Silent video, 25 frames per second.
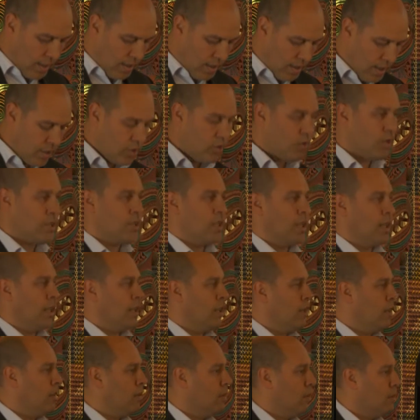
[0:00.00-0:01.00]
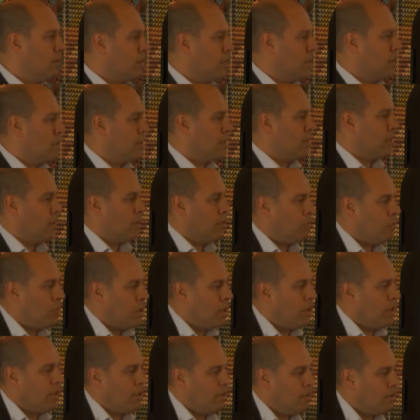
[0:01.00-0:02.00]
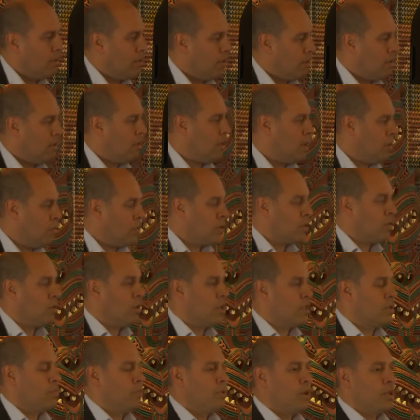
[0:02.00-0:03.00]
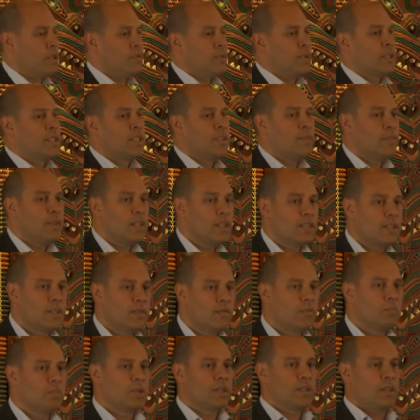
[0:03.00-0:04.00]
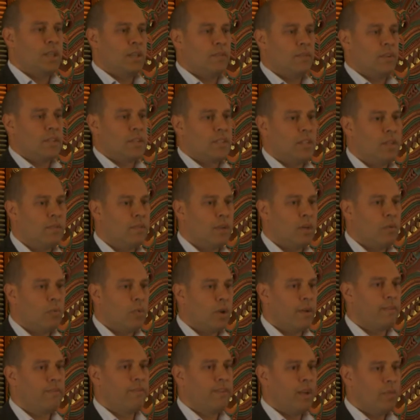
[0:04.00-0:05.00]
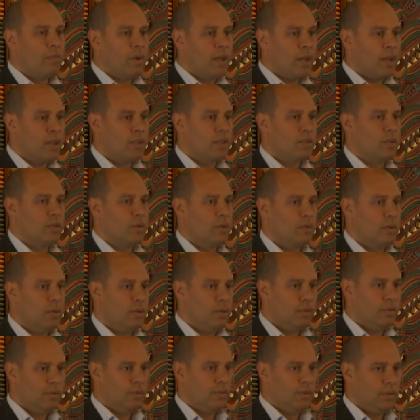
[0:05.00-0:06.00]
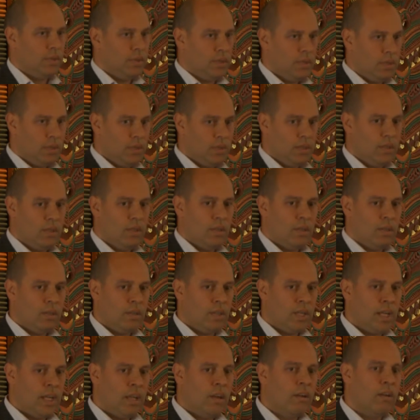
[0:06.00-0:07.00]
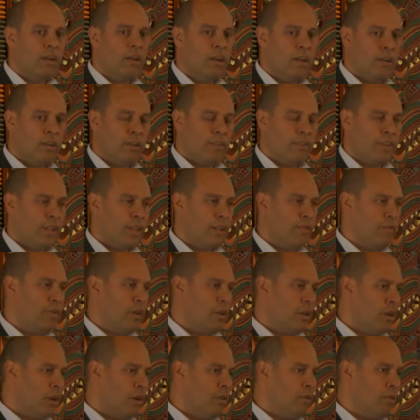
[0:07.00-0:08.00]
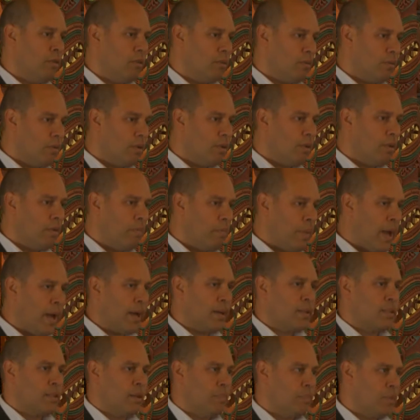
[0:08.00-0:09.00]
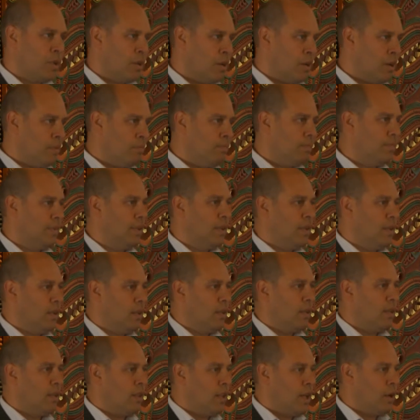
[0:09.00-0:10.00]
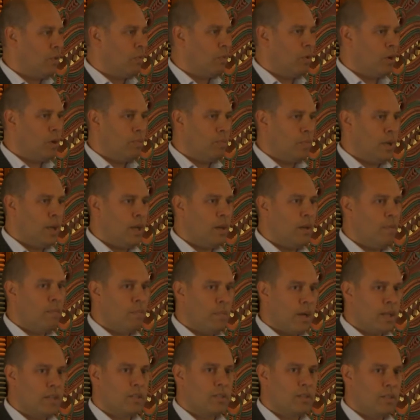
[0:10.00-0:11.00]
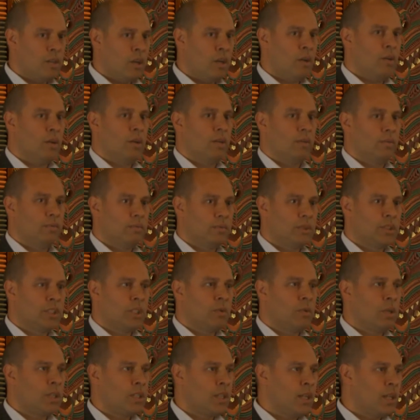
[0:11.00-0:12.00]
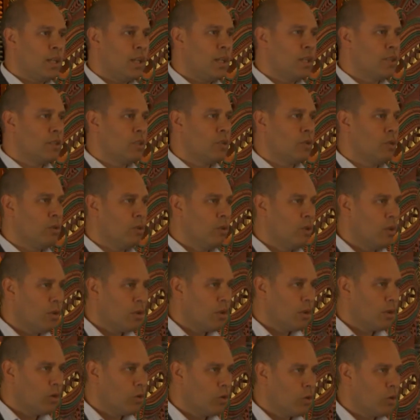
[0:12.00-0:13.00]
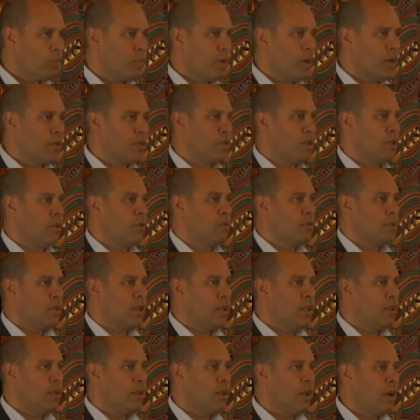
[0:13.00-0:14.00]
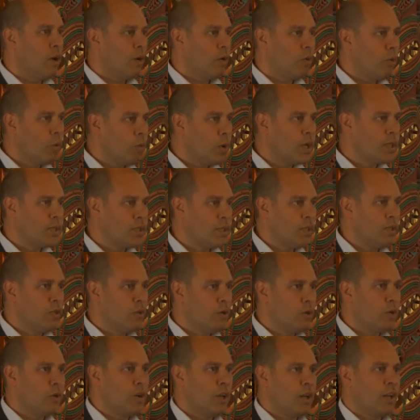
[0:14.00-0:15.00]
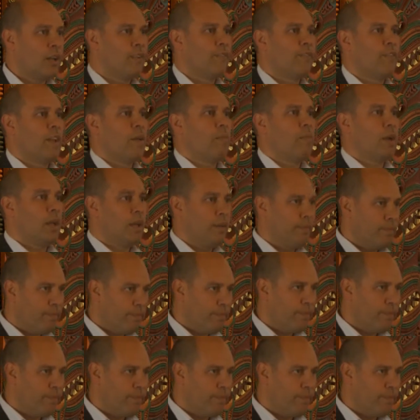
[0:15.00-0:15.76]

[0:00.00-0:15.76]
Interestingly though, this is one that I was quite surprised with, 77% of us live in a one-family household. Again, I think if you go back some time, that would have been much lower. So we're tending to group ourselves in the Western nuclear family.